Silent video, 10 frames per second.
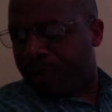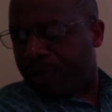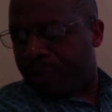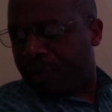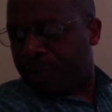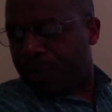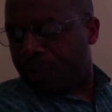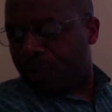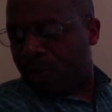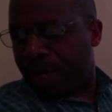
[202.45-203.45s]

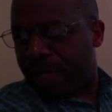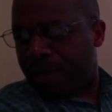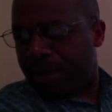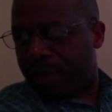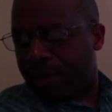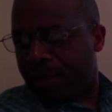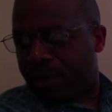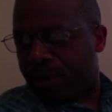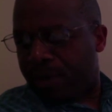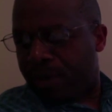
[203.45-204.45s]
questions 1
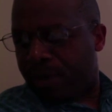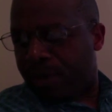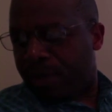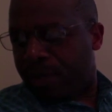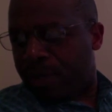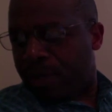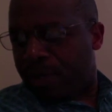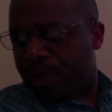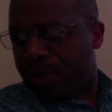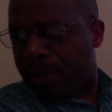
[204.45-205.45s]
through
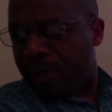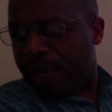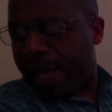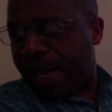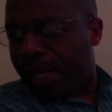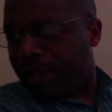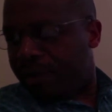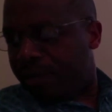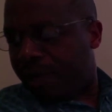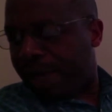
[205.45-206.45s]

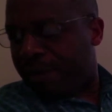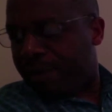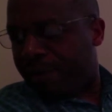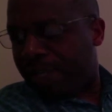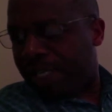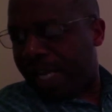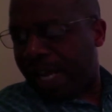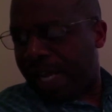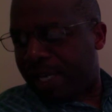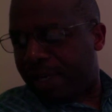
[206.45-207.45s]
9, perhaps even
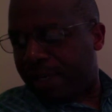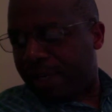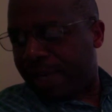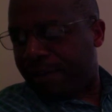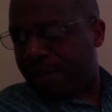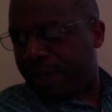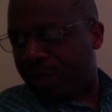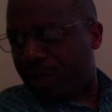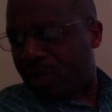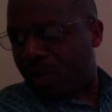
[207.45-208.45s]
10 and 11
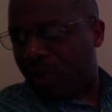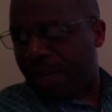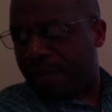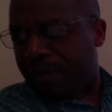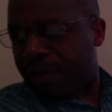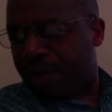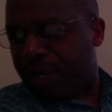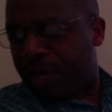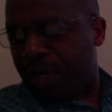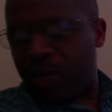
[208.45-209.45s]
and 12,
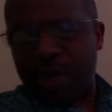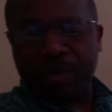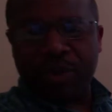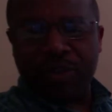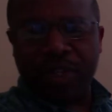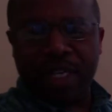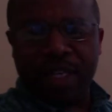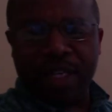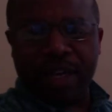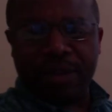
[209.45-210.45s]
you can proceed in
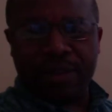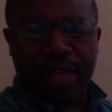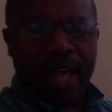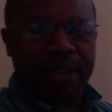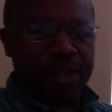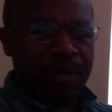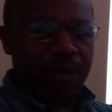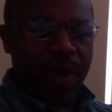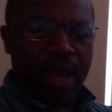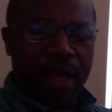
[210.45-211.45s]
the exact same
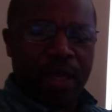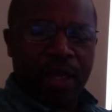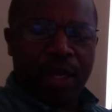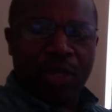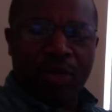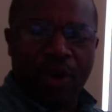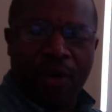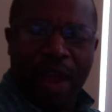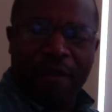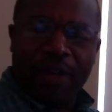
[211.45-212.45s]
way to
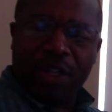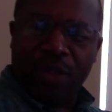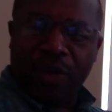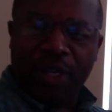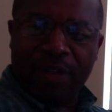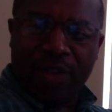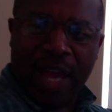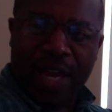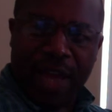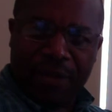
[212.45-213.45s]
arrive at your
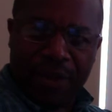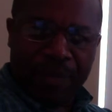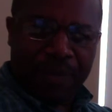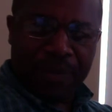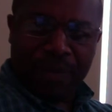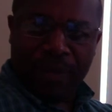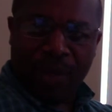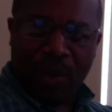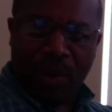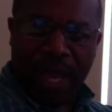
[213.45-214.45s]
desired answer.
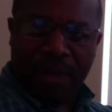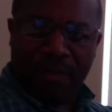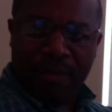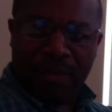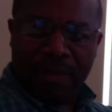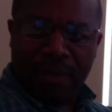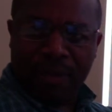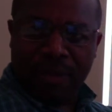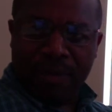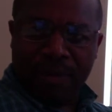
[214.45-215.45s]
Okay?
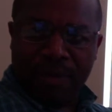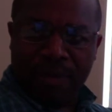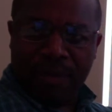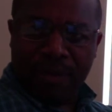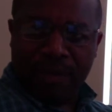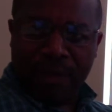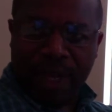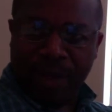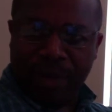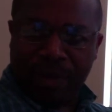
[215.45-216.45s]
Thank you.